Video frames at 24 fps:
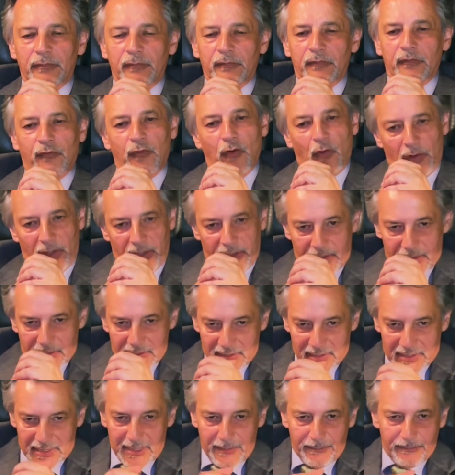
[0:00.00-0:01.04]
falling
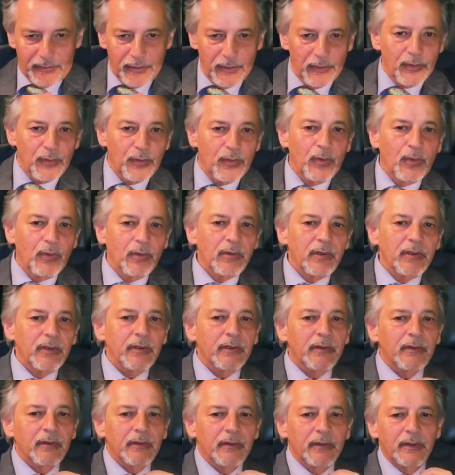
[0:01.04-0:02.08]
asleep your
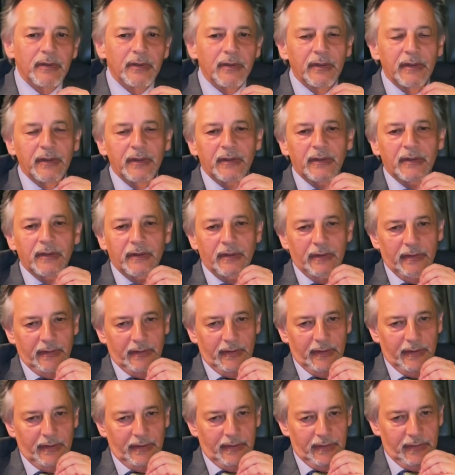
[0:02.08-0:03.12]
goal,
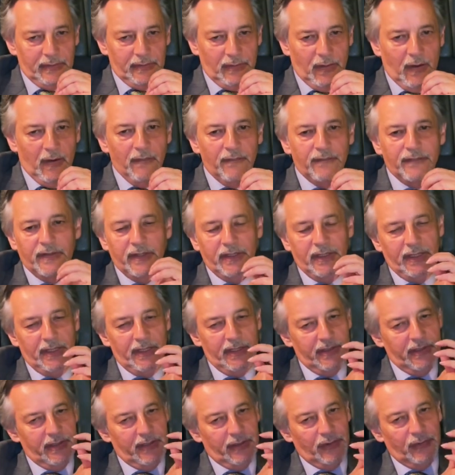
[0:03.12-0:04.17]
it is often
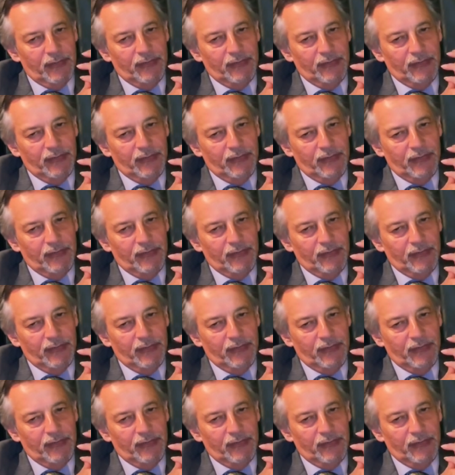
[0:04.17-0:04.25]
easier to